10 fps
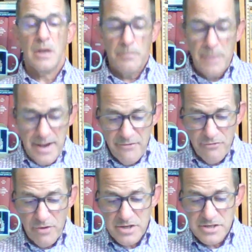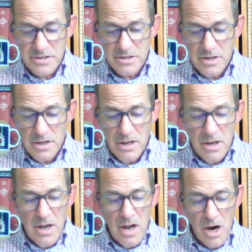Epaphras,
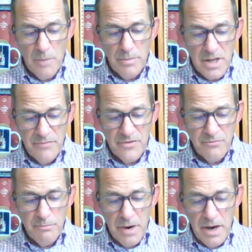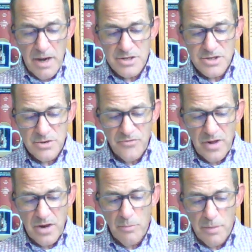our beloved bond,
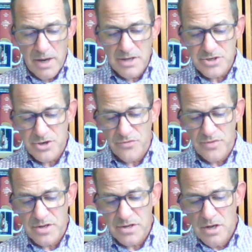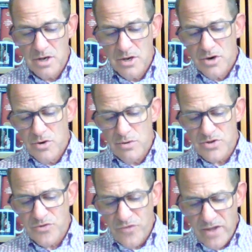fellow bondservant,
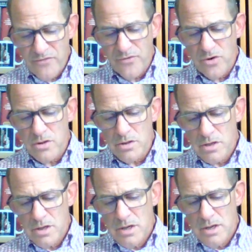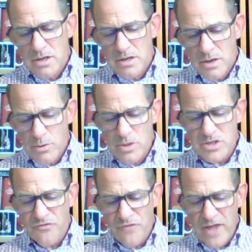who is faithful,
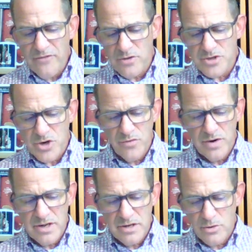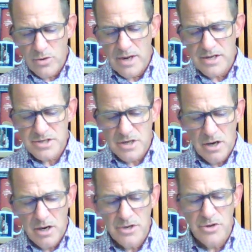who is a faithful servant in
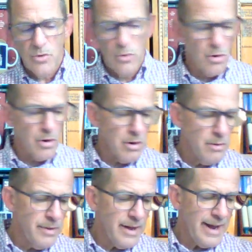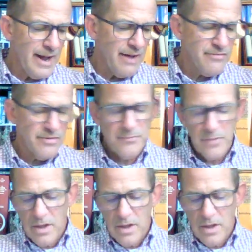Christ on your behalf.